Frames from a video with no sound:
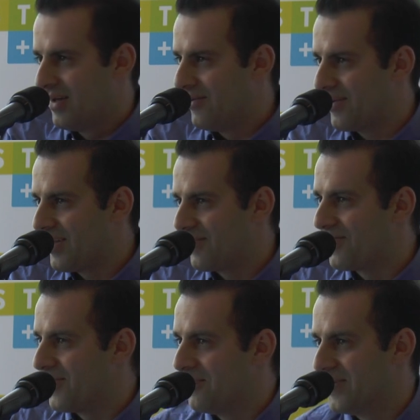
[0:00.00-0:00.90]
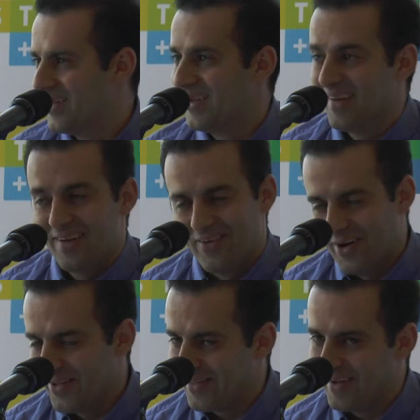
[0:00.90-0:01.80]
recommend their book.
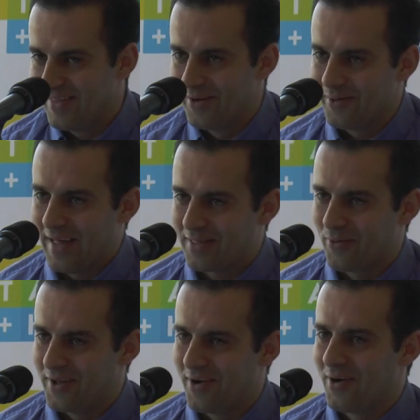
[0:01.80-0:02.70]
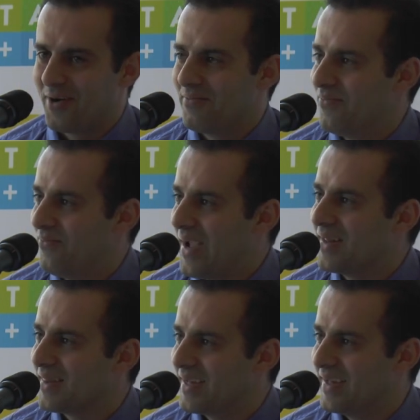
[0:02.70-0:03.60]
Well, that's what you're
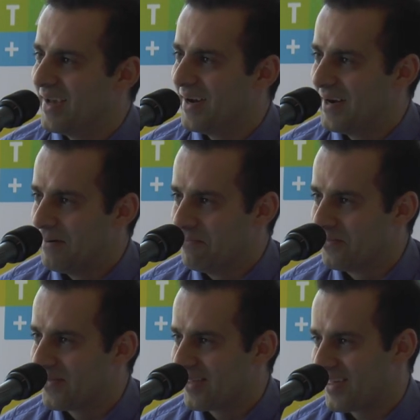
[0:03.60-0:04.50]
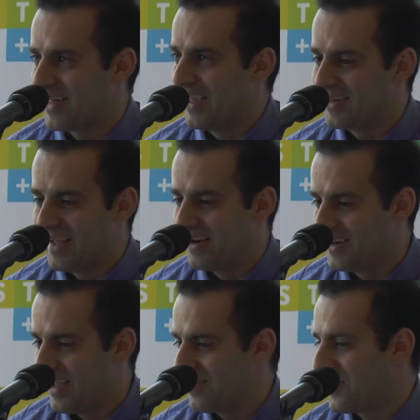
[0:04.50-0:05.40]
mainly seeing day to
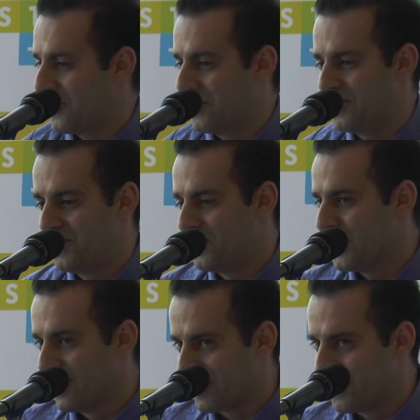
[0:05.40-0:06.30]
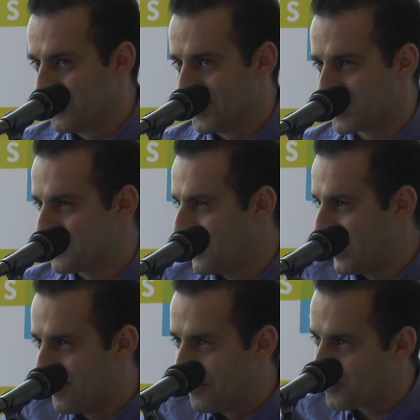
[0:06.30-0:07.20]
day. So political books
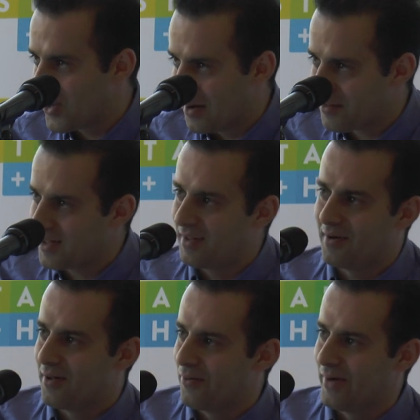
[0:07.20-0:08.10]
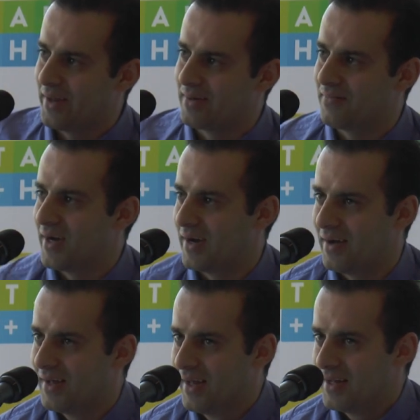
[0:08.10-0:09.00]
by Noam Chomsky, all the way
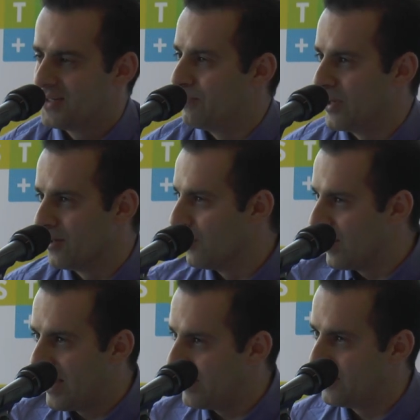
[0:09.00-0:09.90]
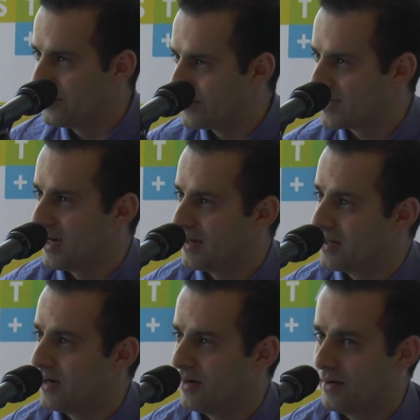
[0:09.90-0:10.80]
to Bill Ouellette, who's
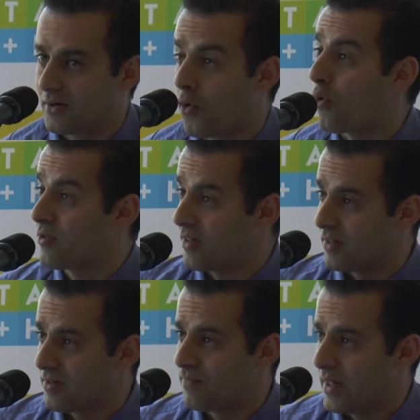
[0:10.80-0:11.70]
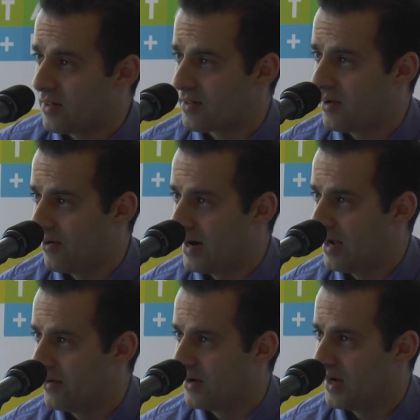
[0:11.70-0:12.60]
done courses based
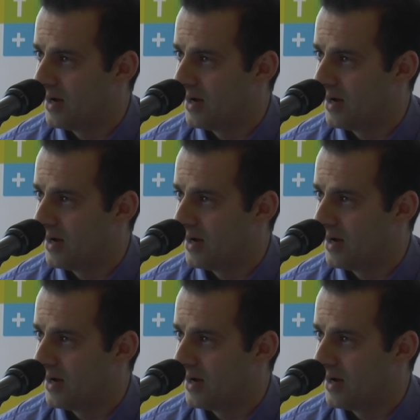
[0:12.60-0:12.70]
around